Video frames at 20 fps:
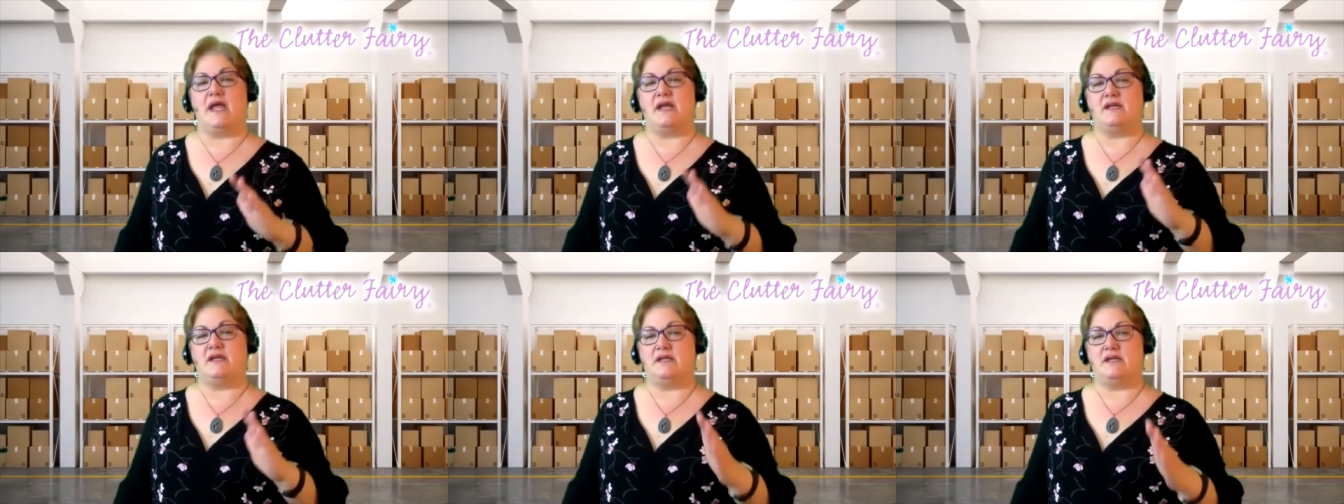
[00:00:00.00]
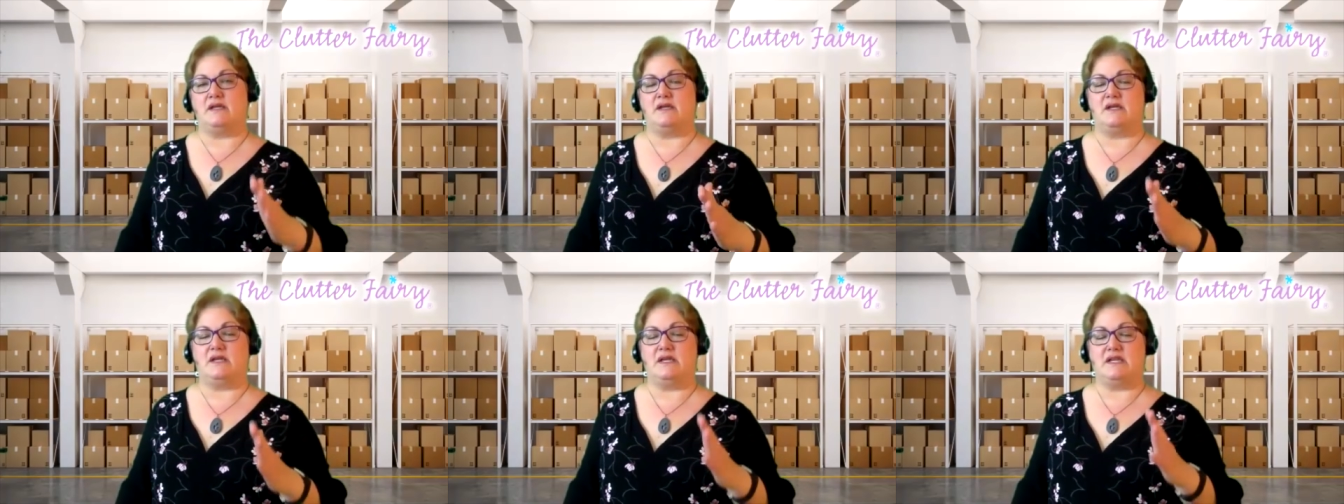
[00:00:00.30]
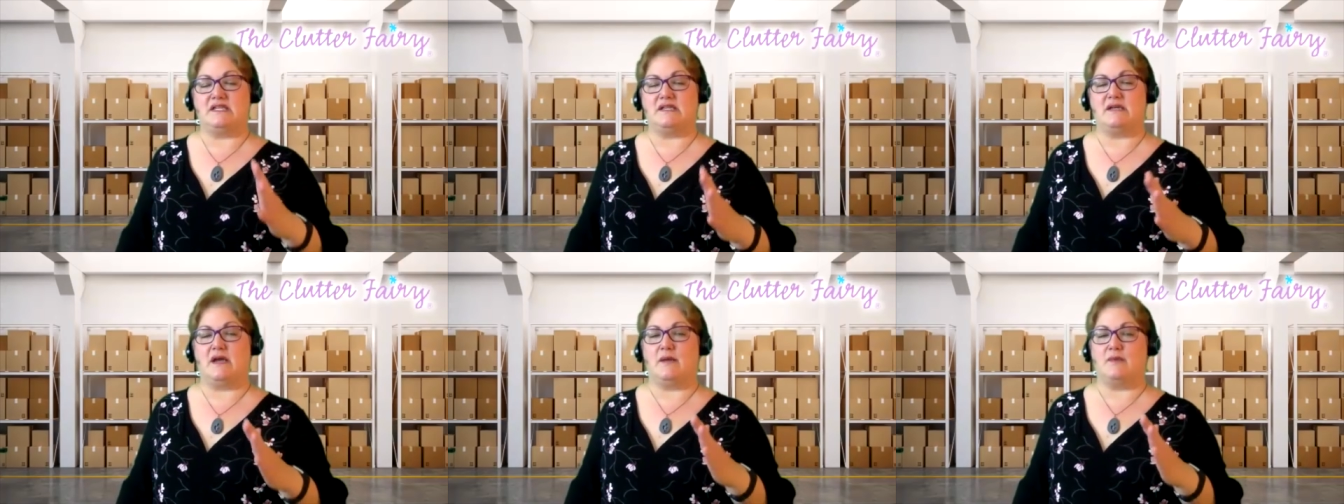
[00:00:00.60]
A,
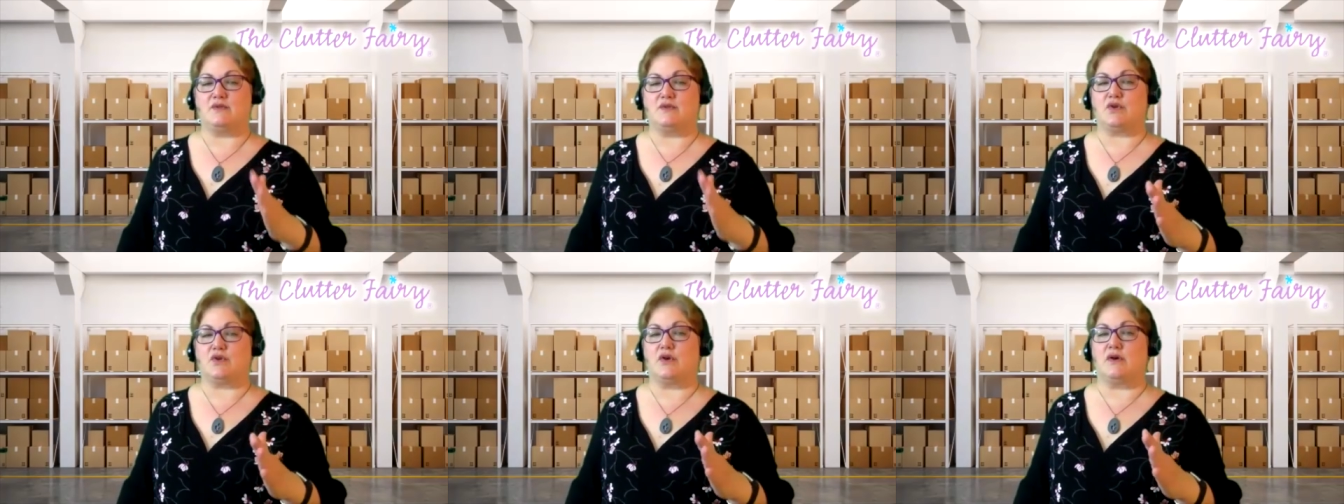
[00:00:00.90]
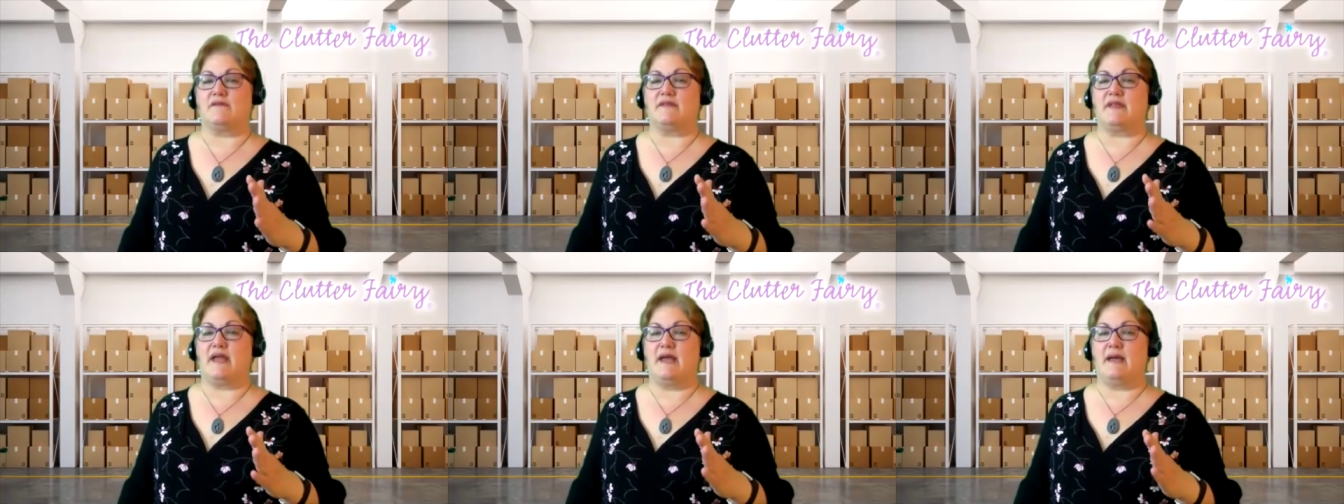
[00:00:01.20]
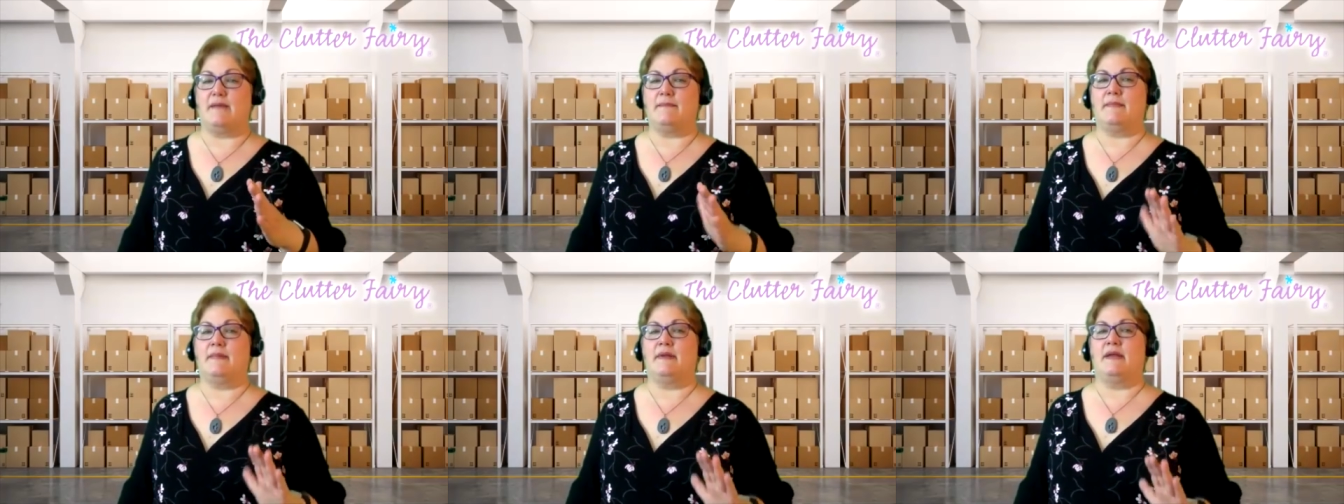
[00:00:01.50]
you need to observe
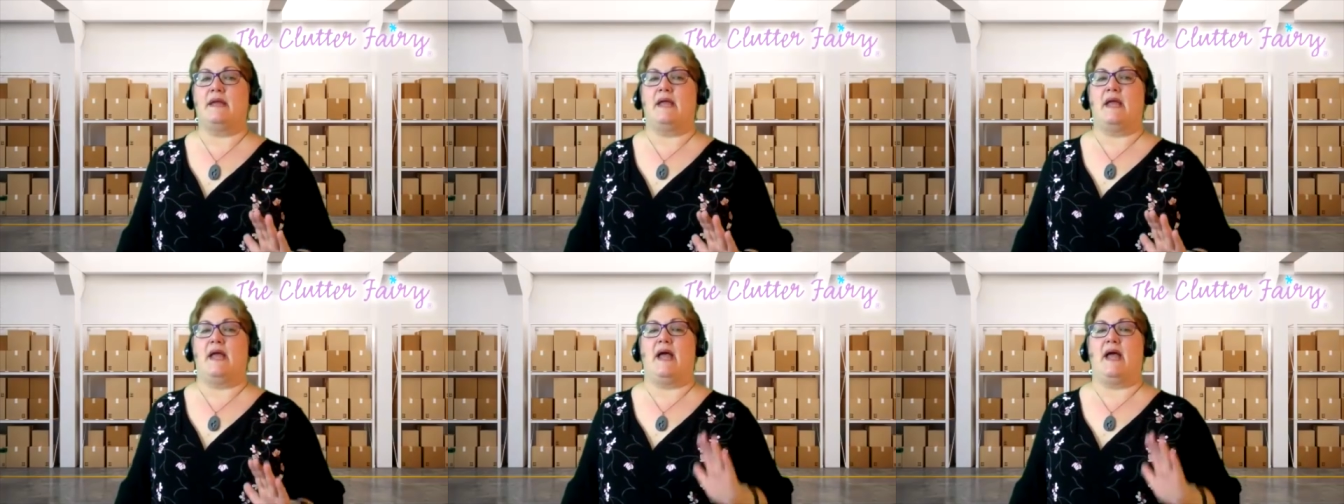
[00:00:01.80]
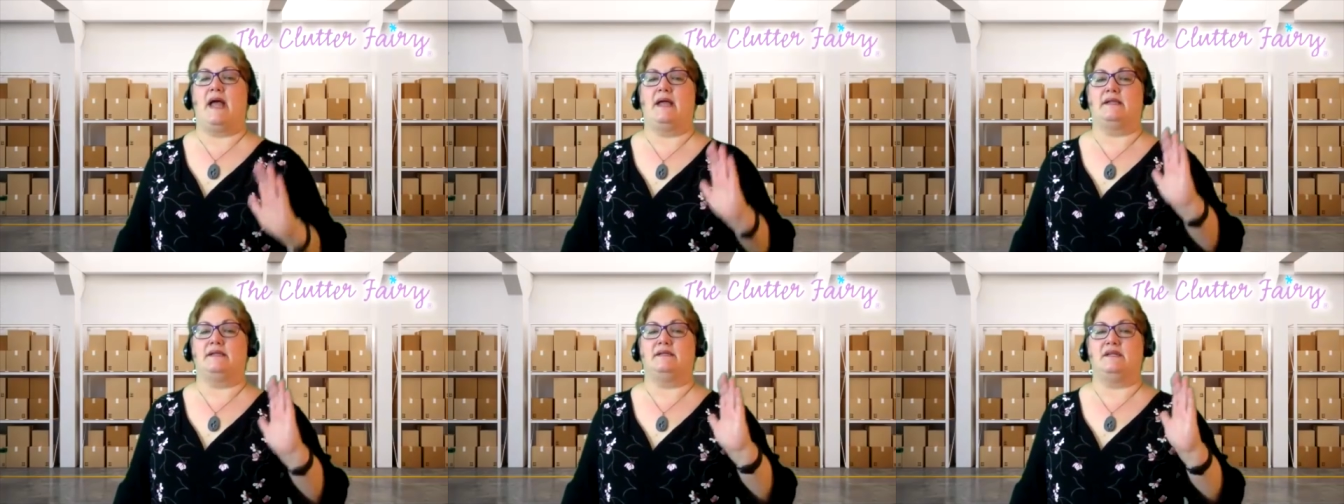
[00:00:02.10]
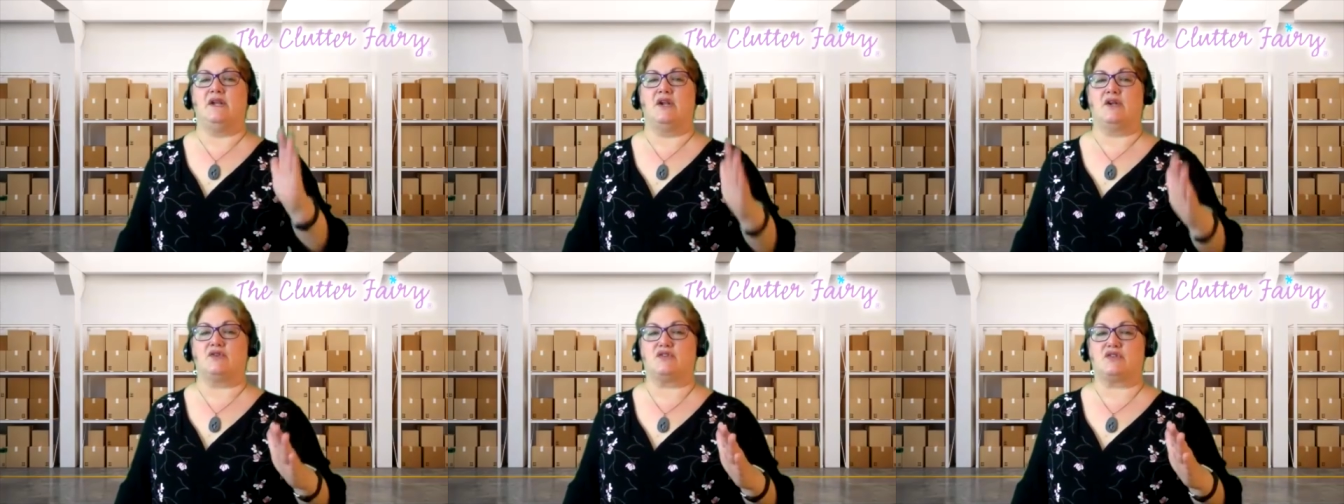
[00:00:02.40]
them
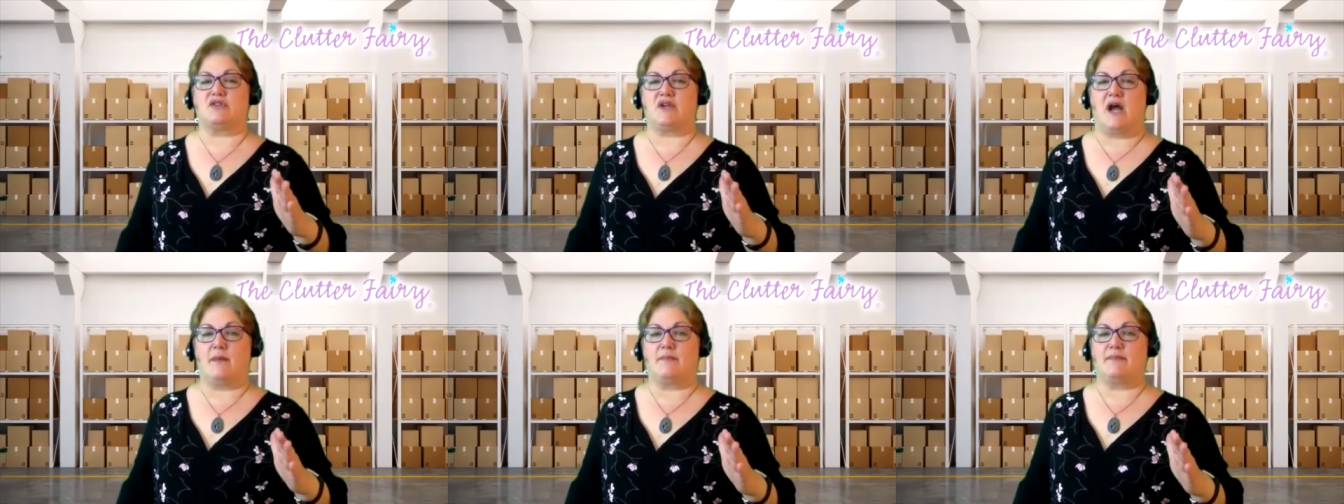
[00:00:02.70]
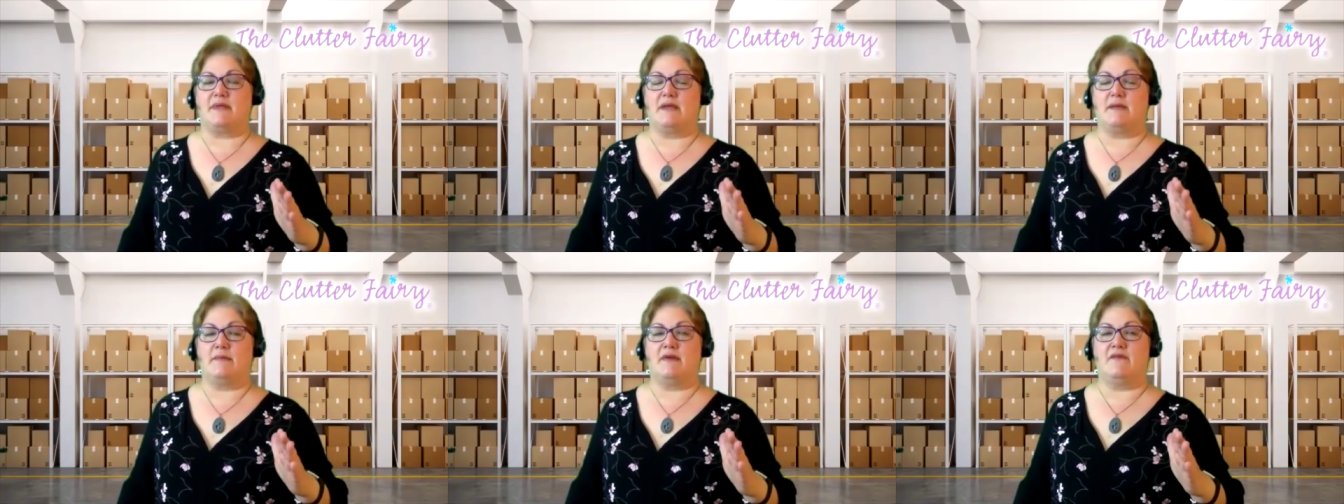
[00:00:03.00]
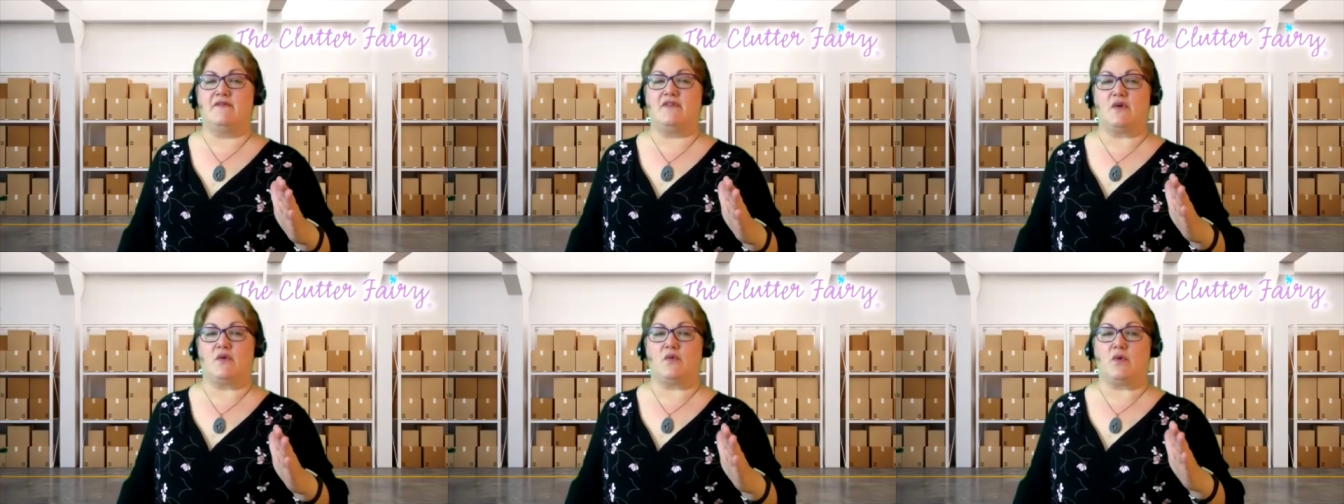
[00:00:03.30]
and, you know, stop
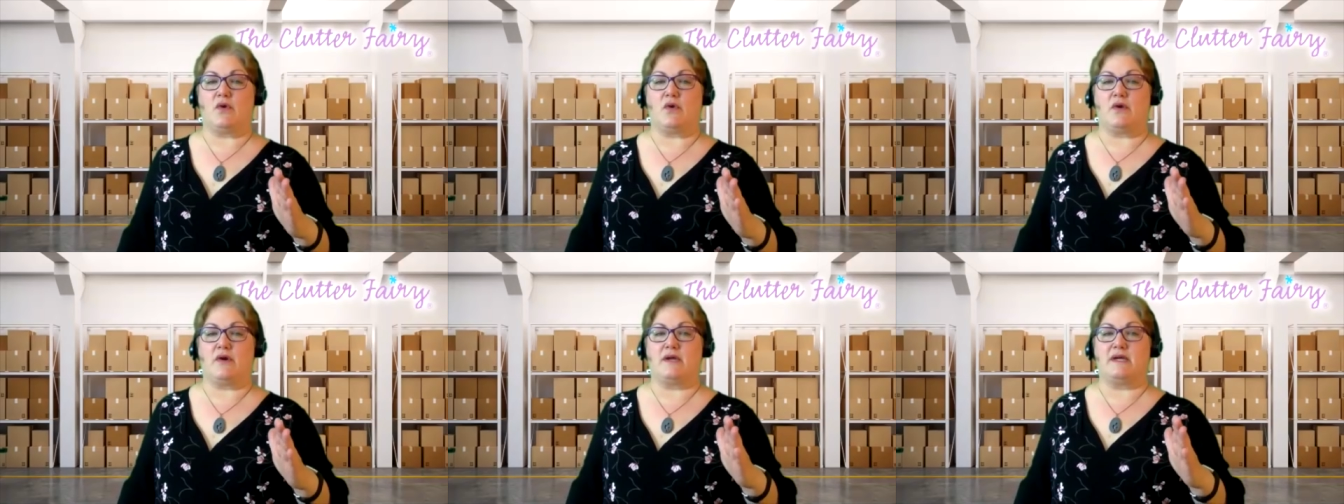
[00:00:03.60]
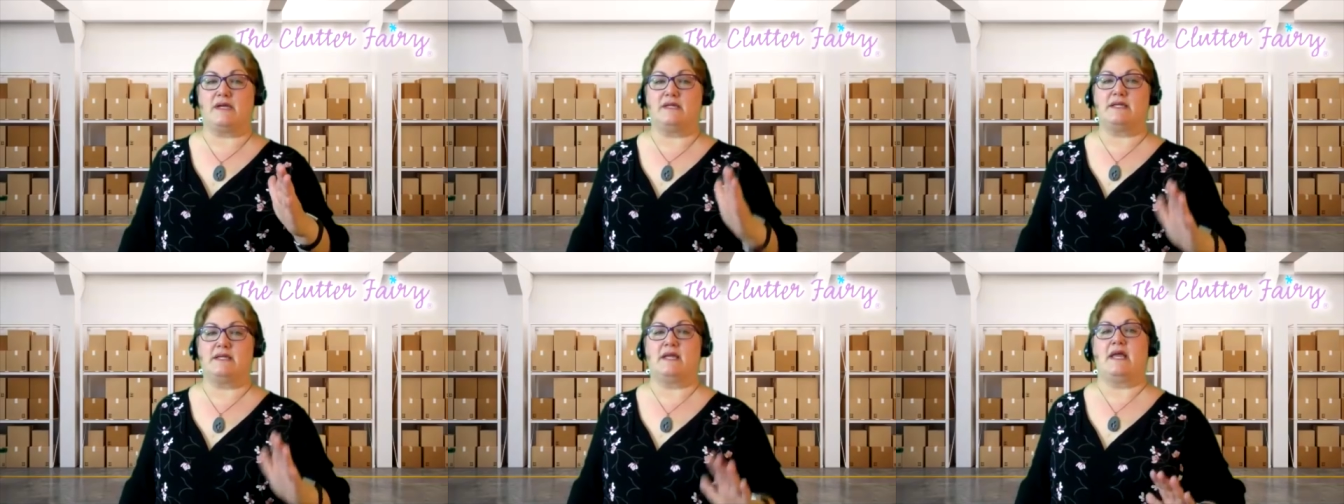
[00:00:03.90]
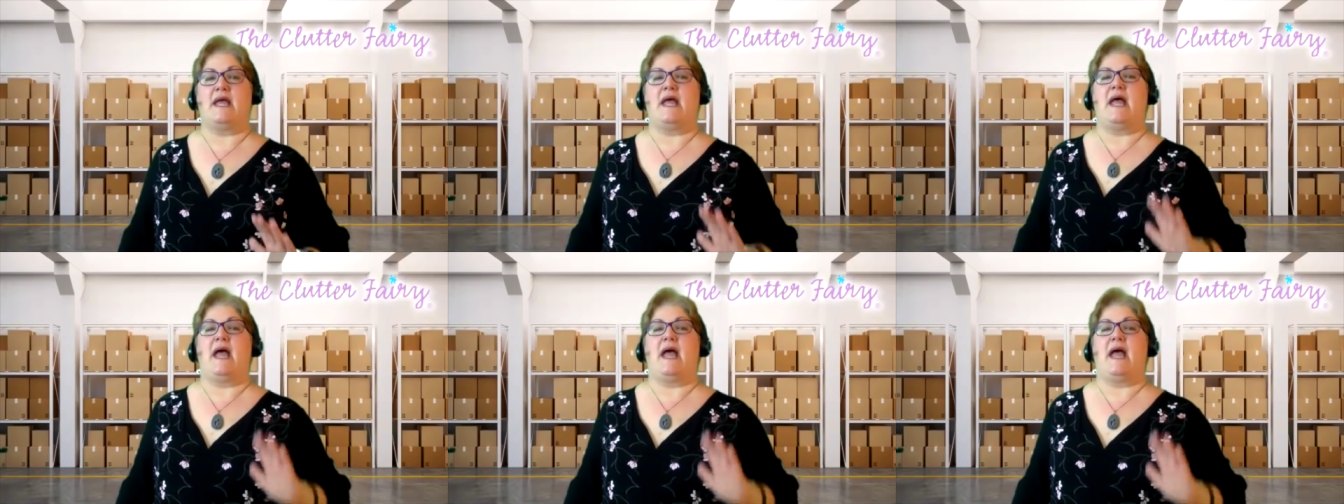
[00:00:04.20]
them if you're worried.